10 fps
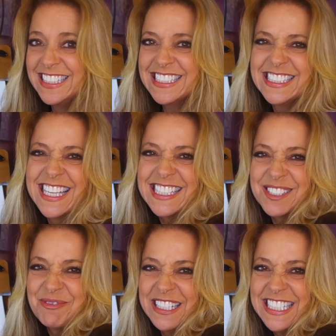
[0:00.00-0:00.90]
Isn't that
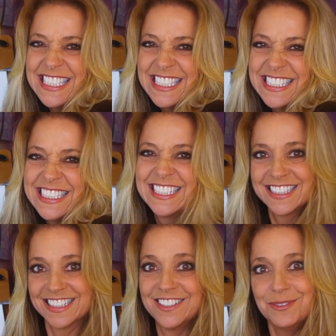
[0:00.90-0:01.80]
sweet?
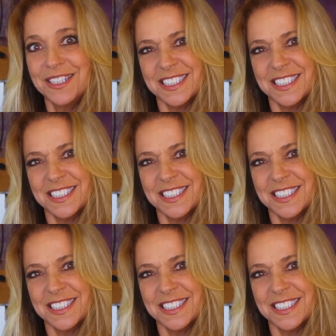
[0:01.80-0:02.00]
Well,